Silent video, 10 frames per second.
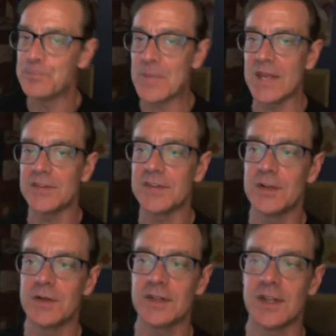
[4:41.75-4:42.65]
base
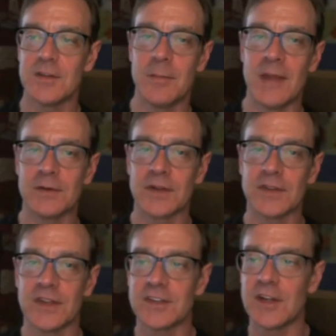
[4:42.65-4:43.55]
unit in the metric
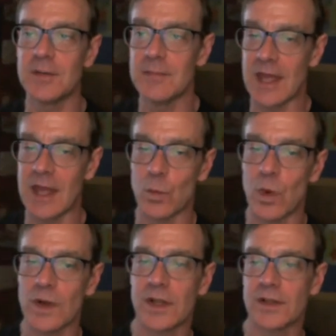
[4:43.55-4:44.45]
system and
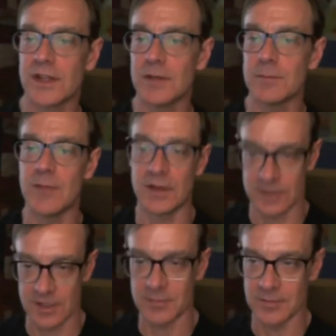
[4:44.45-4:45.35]
what does it
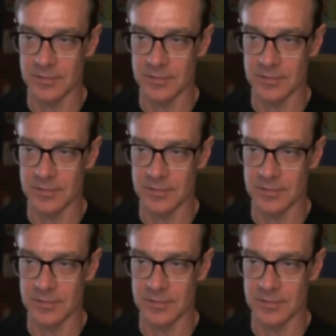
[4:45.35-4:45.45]
measure.